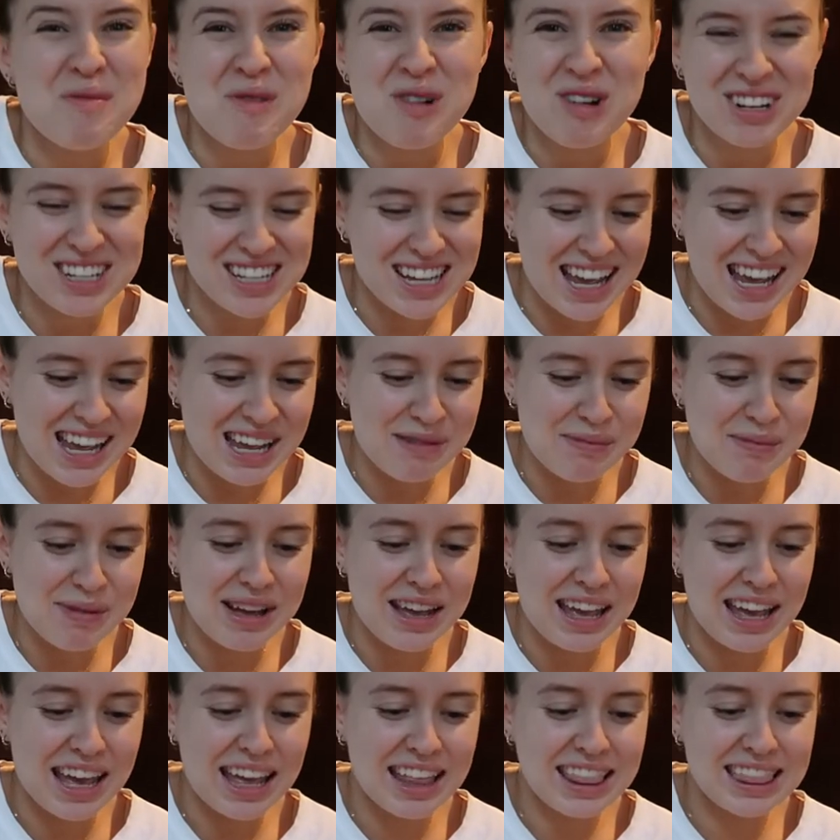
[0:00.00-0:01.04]
more time,
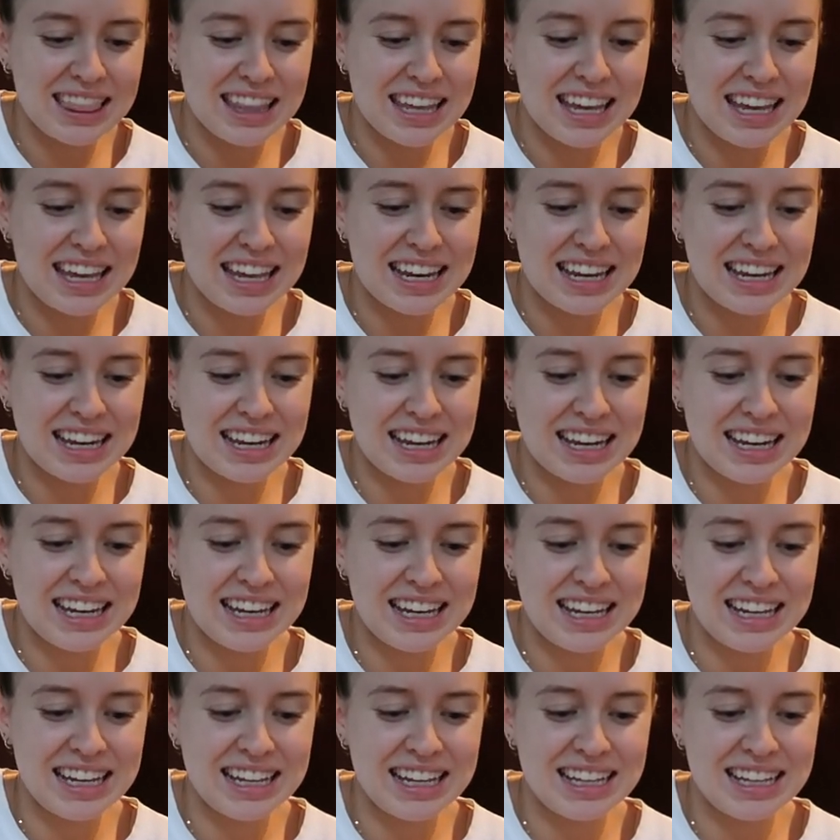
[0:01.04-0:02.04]
and then